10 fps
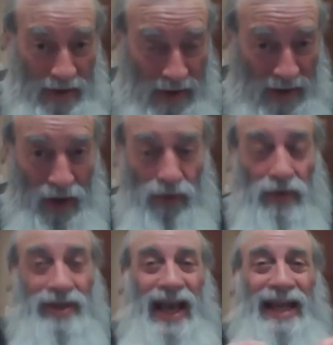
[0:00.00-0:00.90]

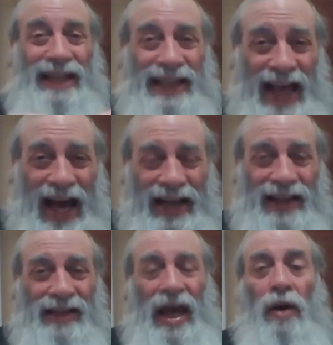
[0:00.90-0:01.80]
close and
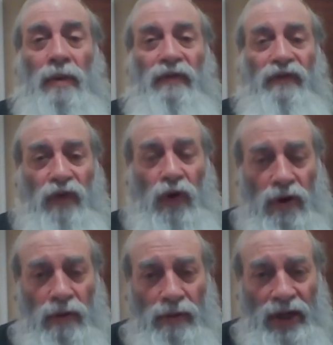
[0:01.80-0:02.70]
lock down
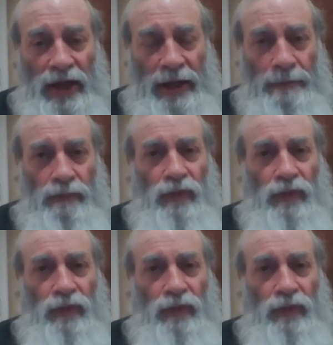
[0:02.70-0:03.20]
firmly.